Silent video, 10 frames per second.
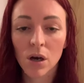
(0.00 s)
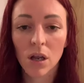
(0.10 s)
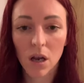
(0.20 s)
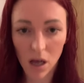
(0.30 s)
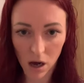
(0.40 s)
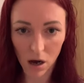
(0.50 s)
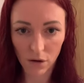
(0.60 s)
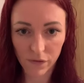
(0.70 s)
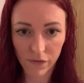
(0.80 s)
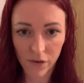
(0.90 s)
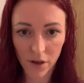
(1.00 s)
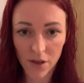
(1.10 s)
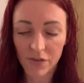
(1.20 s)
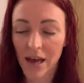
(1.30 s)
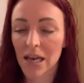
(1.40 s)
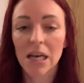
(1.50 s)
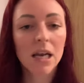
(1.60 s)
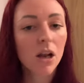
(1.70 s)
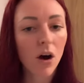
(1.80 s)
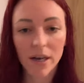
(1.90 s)
love that
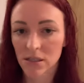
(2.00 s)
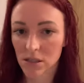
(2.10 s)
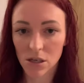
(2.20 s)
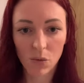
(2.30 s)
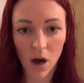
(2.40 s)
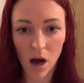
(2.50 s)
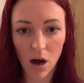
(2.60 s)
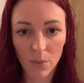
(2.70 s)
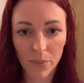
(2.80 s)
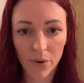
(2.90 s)
lights you up,